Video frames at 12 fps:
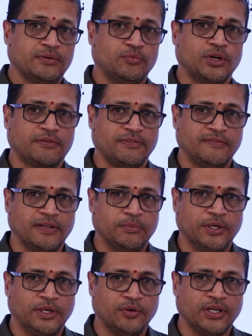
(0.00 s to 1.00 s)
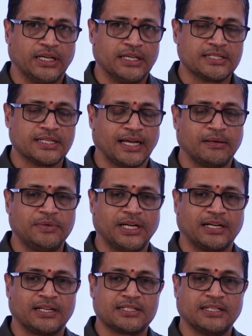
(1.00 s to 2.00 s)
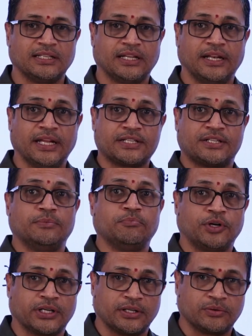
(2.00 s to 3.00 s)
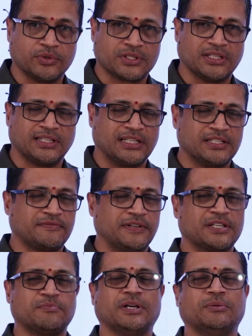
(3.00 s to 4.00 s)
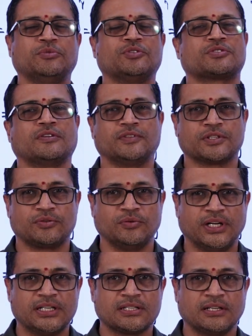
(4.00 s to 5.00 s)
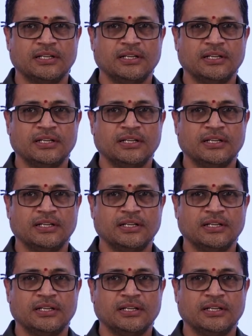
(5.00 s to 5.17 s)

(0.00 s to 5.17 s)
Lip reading: what we will be doing is, I will be addressing the next important question that is faced by most of the students,